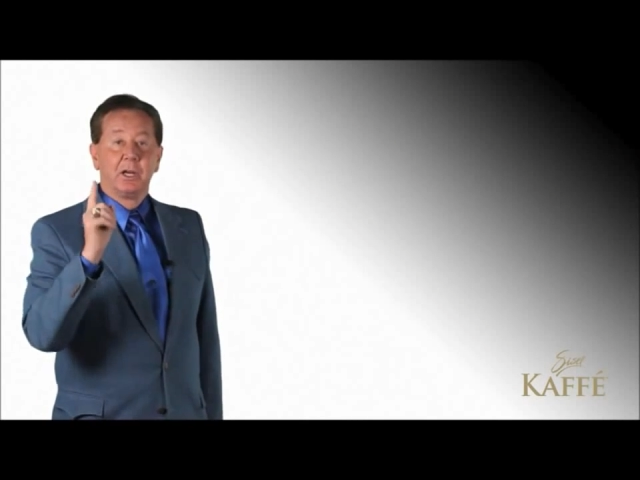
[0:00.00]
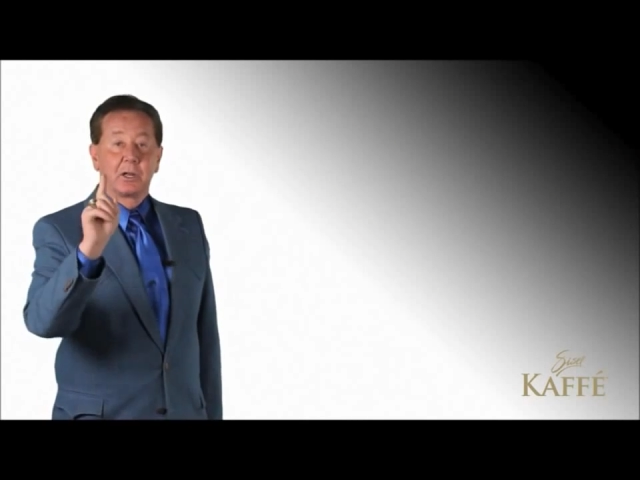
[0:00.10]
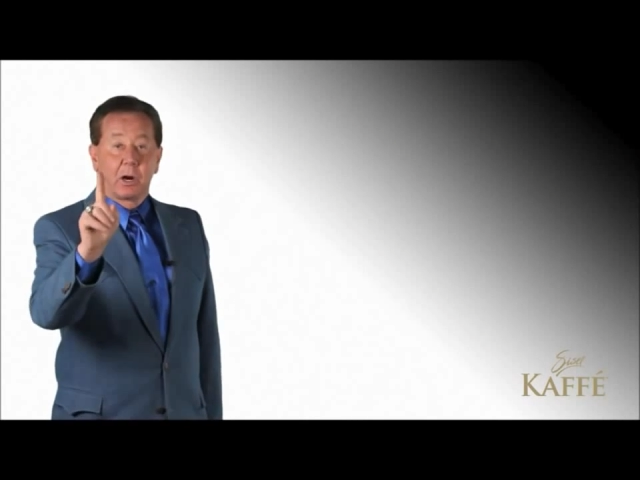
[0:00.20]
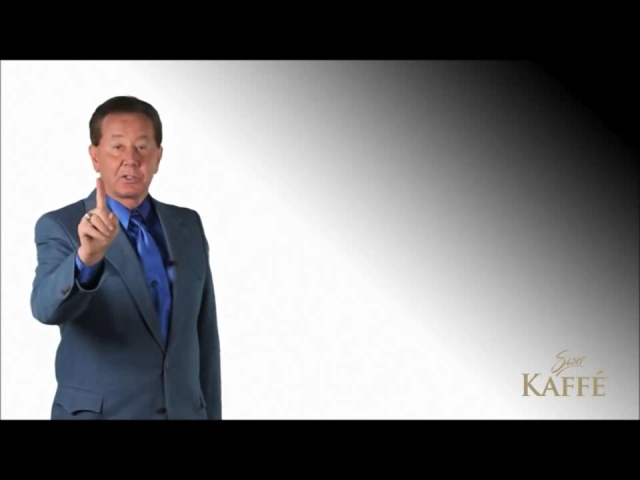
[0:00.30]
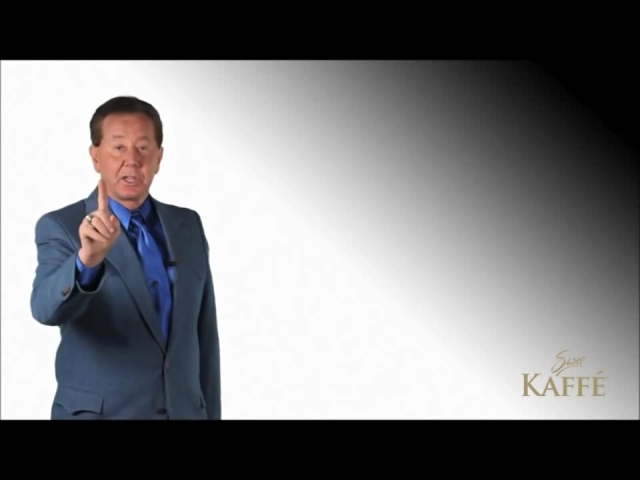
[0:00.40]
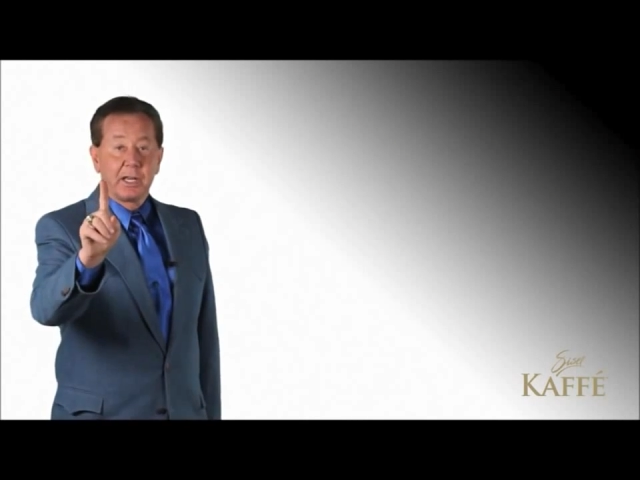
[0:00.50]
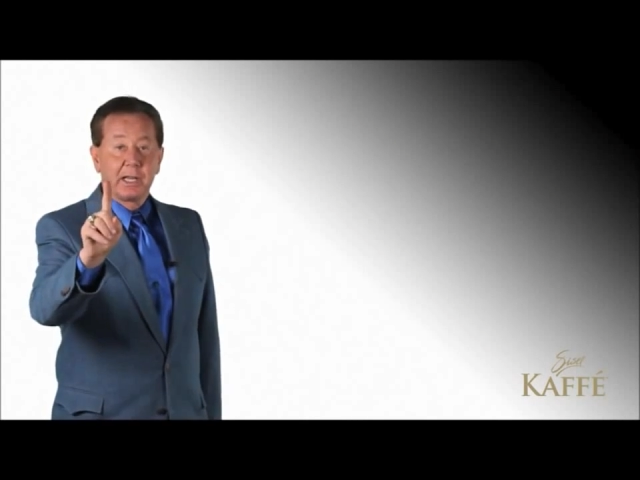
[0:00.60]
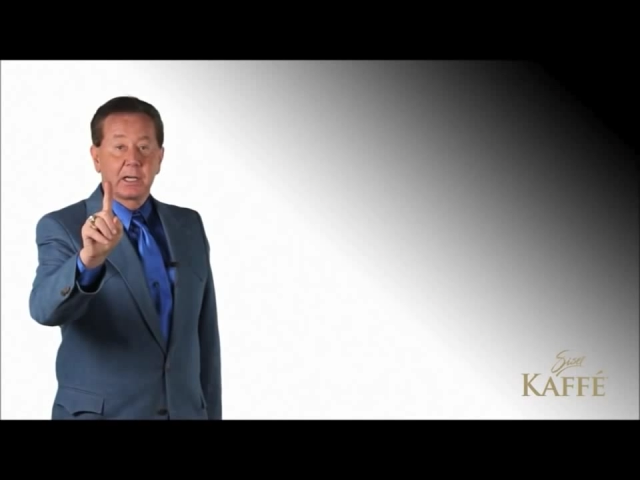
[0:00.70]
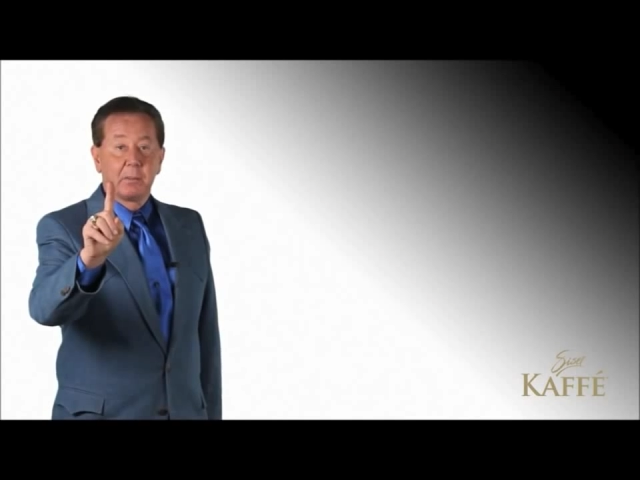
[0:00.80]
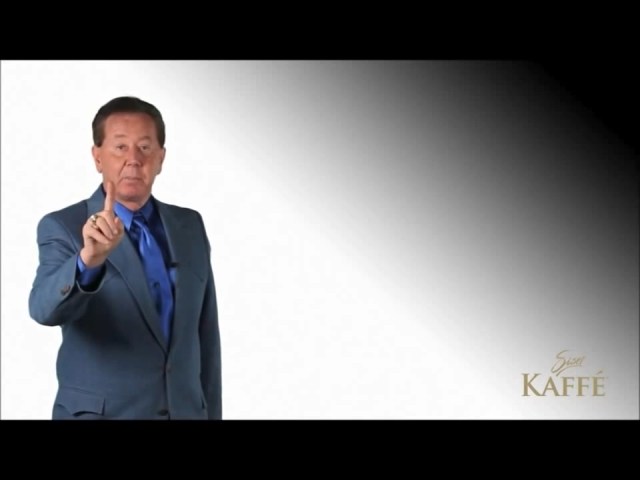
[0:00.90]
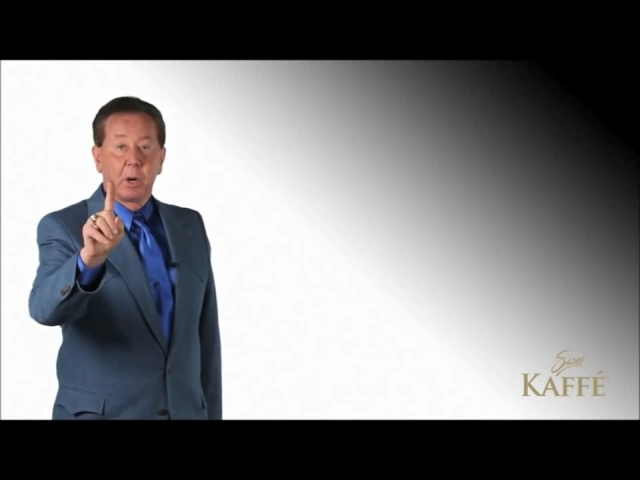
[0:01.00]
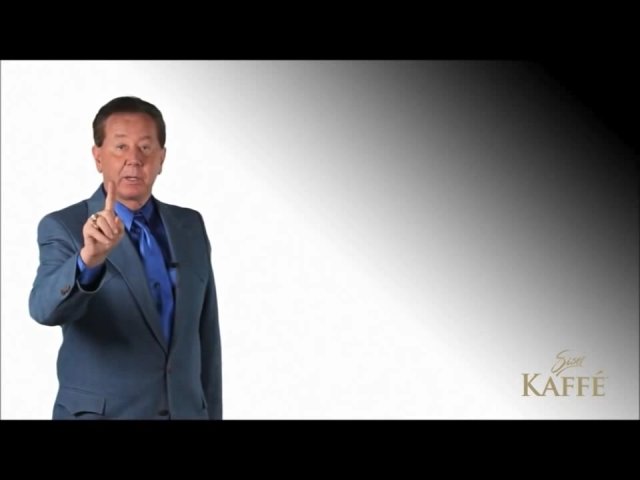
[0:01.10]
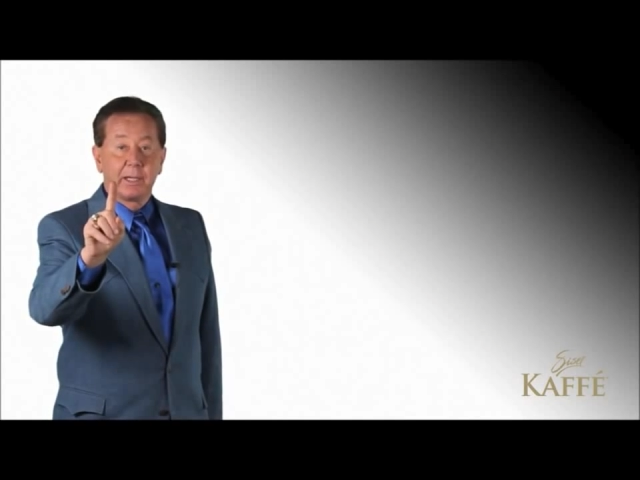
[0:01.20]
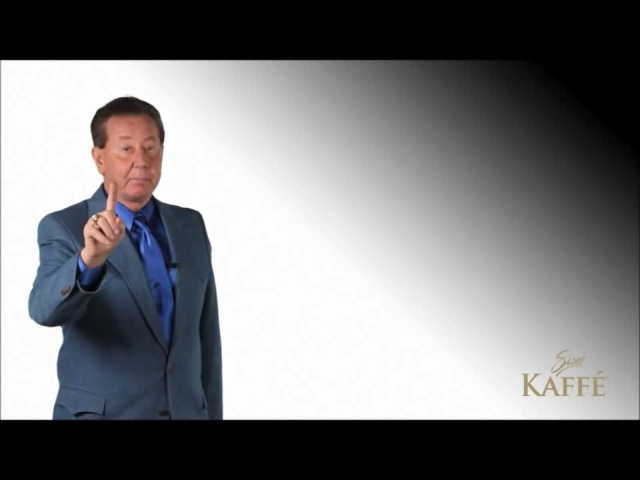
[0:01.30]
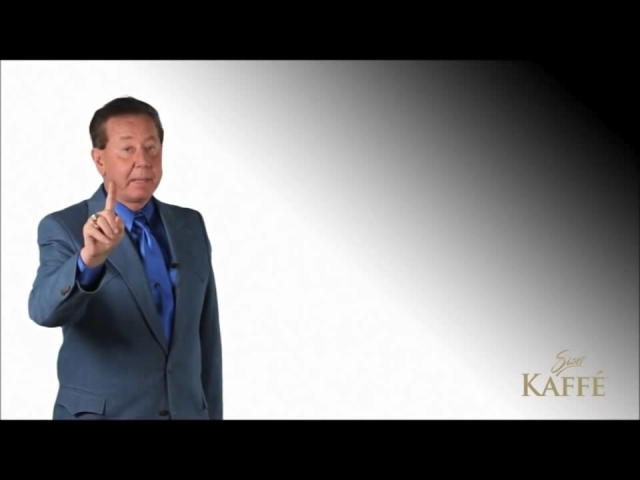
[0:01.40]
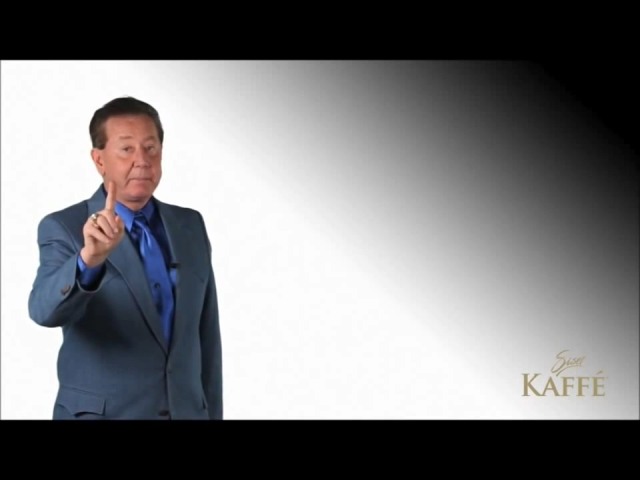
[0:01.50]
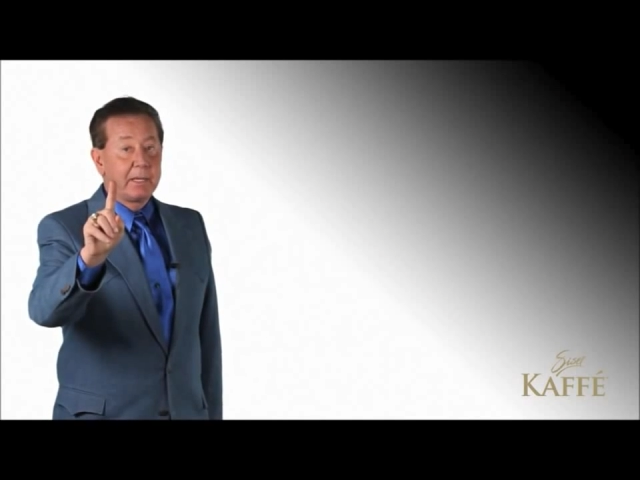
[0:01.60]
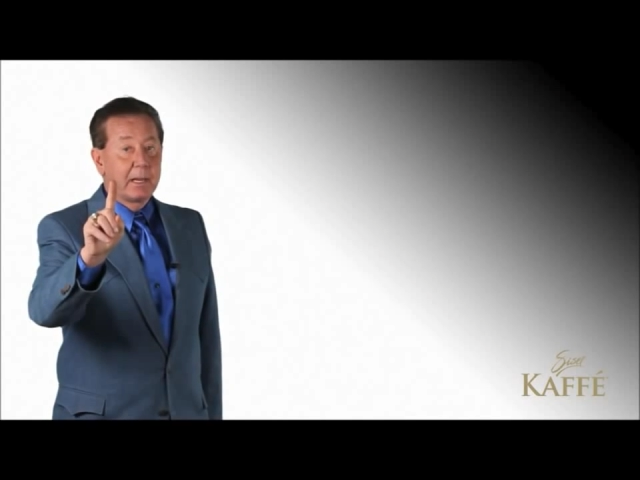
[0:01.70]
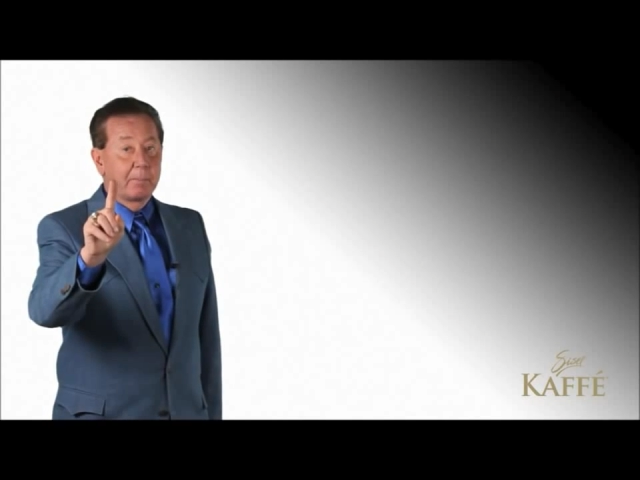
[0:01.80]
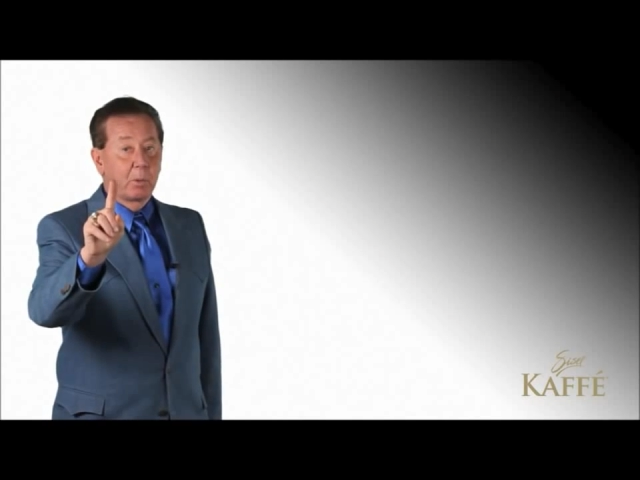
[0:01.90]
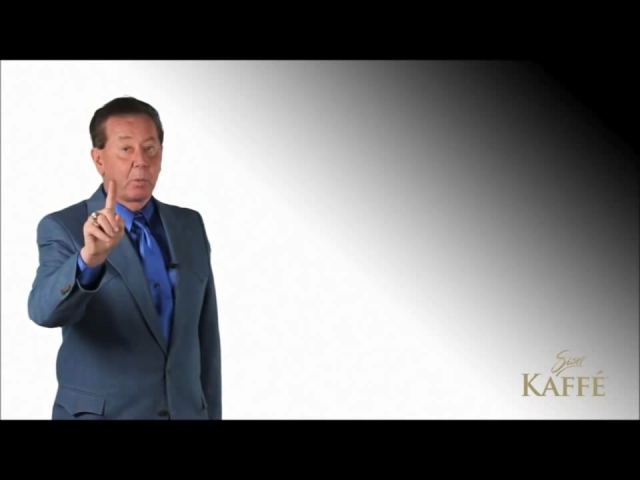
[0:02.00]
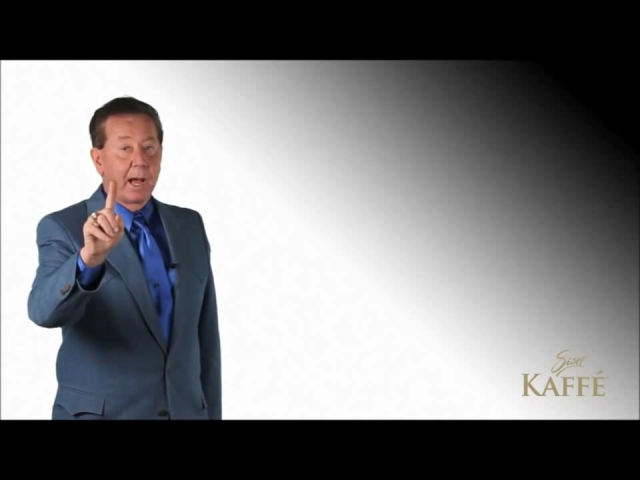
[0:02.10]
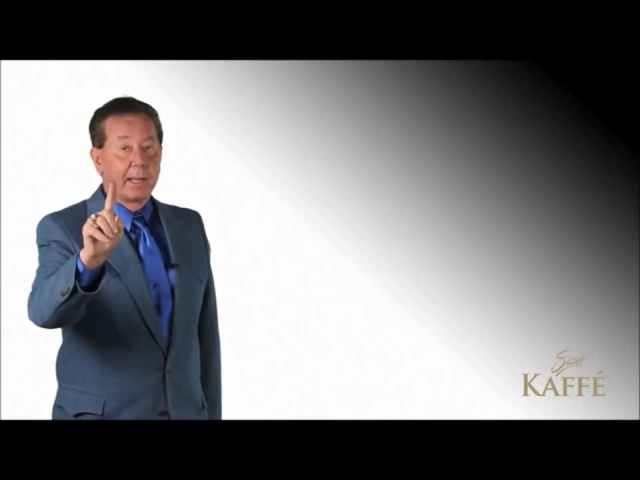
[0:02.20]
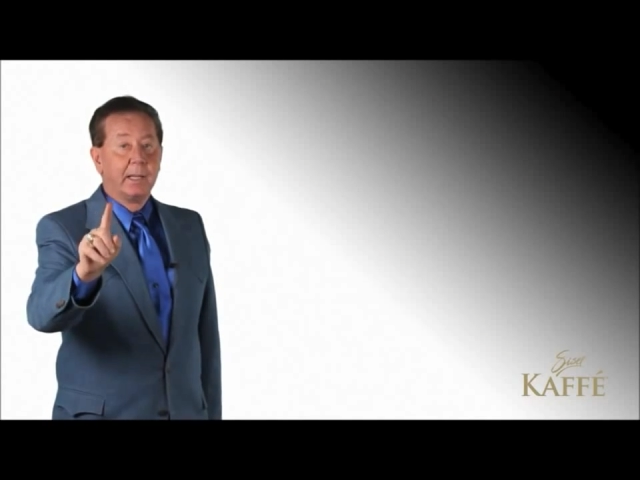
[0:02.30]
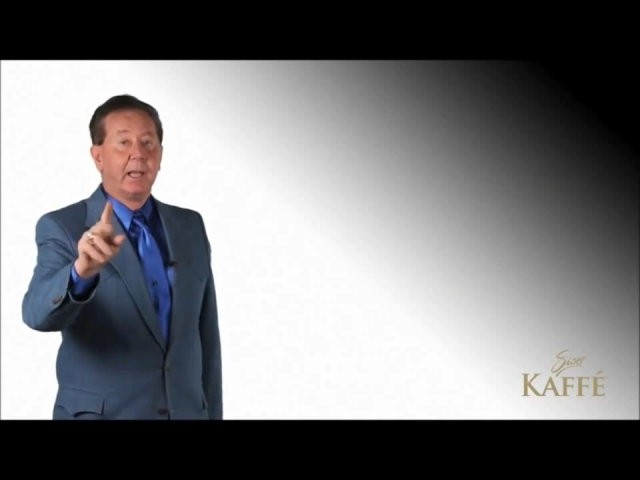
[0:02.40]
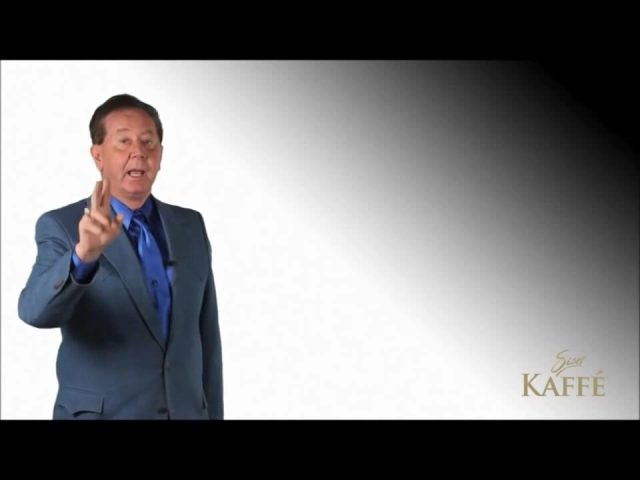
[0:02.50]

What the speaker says: Garcinia cambogia, maybe number 1.